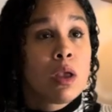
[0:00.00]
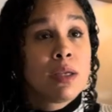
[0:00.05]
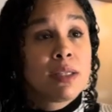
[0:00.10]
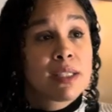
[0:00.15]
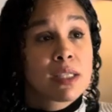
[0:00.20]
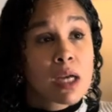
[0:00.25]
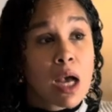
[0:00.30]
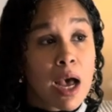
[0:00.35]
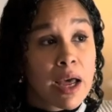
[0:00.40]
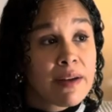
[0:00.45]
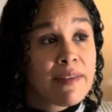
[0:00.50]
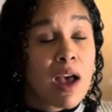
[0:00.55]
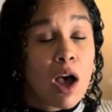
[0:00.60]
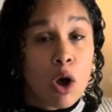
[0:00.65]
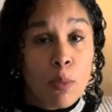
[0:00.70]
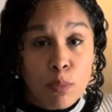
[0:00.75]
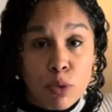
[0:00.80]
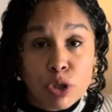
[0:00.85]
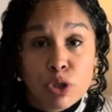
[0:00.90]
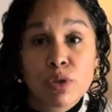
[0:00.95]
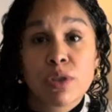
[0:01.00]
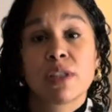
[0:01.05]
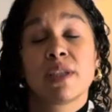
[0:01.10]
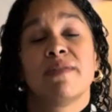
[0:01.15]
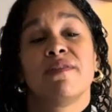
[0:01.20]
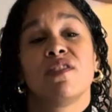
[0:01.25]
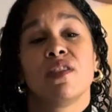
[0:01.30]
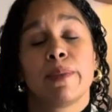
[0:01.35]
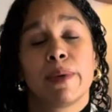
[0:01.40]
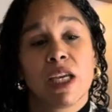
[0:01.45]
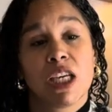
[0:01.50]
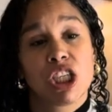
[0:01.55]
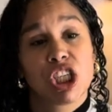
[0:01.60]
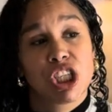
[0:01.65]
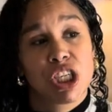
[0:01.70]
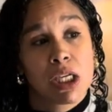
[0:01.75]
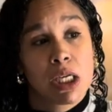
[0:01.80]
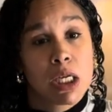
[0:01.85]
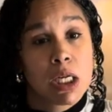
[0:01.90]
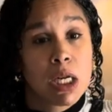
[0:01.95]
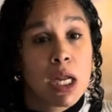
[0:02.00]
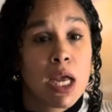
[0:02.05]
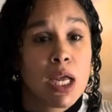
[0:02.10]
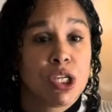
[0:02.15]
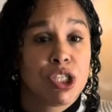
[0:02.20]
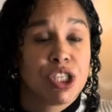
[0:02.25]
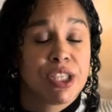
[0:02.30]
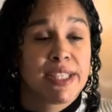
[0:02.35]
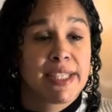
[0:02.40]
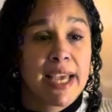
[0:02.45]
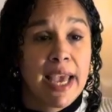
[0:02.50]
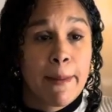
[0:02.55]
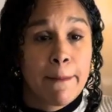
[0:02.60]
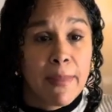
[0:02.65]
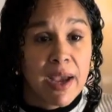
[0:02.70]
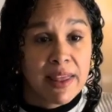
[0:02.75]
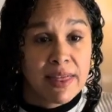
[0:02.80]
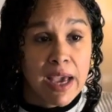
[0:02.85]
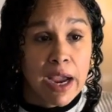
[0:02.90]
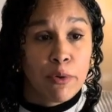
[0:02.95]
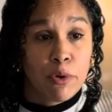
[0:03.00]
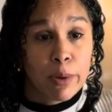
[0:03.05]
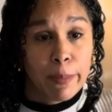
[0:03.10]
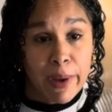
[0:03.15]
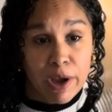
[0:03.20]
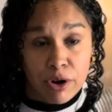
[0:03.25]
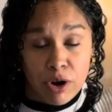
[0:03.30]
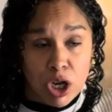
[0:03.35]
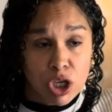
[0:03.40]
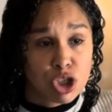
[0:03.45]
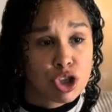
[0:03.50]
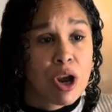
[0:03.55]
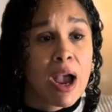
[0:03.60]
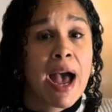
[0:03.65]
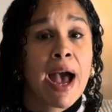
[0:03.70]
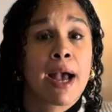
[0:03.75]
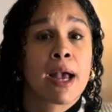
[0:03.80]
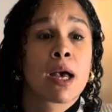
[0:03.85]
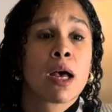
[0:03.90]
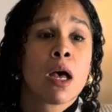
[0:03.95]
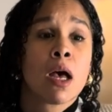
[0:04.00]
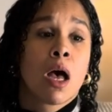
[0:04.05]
to kind of help reduce inflammation and just get my thyroid better on track.